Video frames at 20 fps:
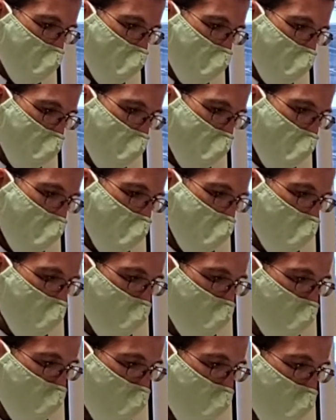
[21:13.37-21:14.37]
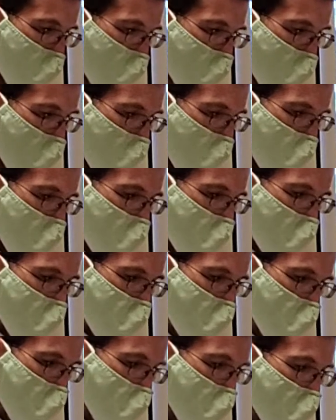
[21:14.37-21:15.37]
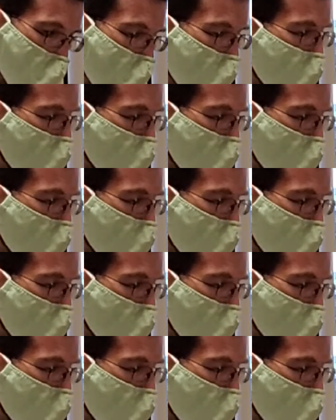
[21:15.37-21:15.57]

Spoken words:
Iraq and Iran didn't get